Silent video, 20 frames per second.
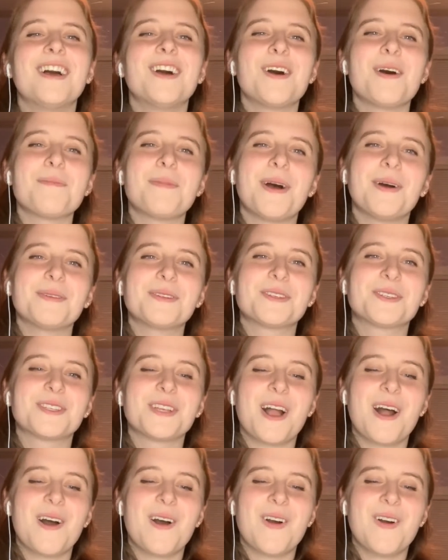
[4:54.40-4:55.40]
About
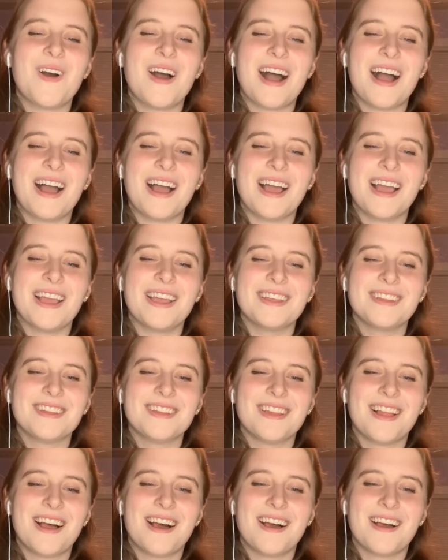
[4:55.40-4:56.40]
Joe, I
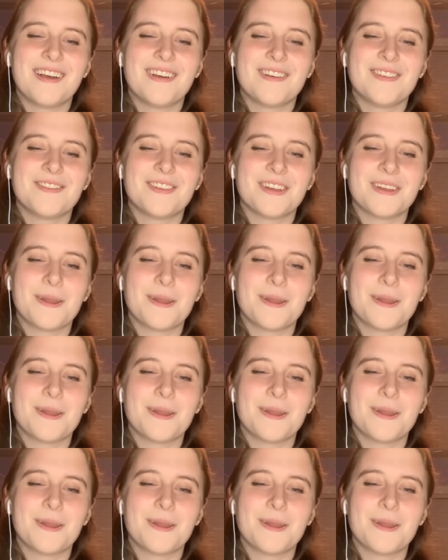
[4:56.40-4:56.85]
love